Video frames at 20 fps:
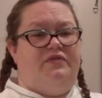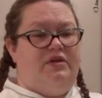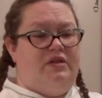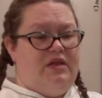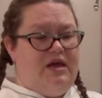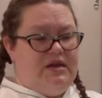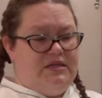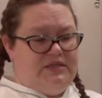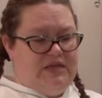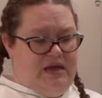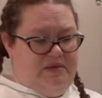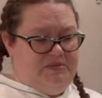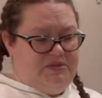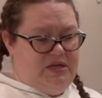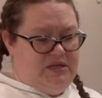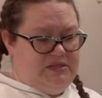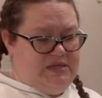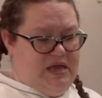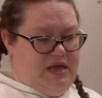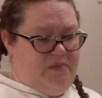And a lot of times
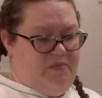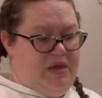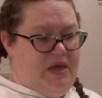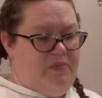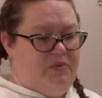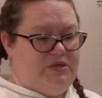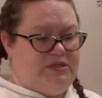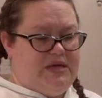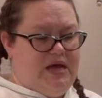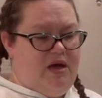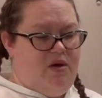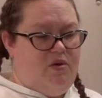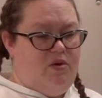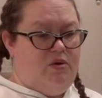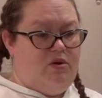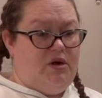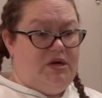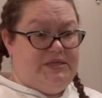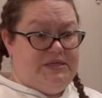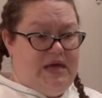I'll take paper towel
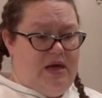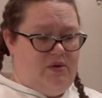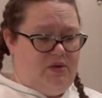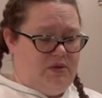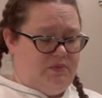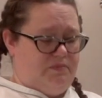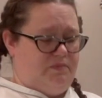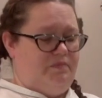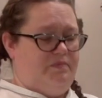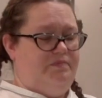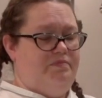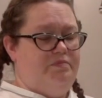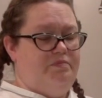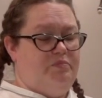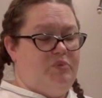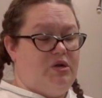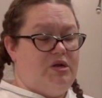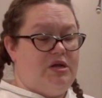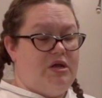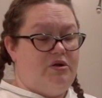or a towel,
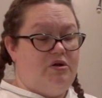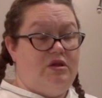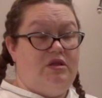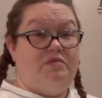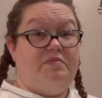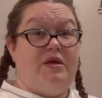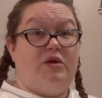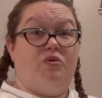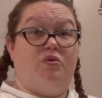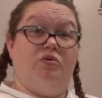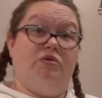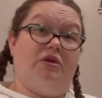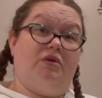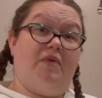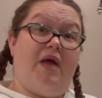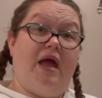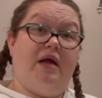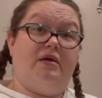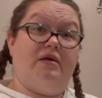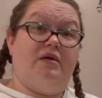put it underneath my cooling
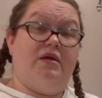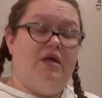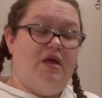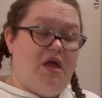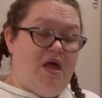rack,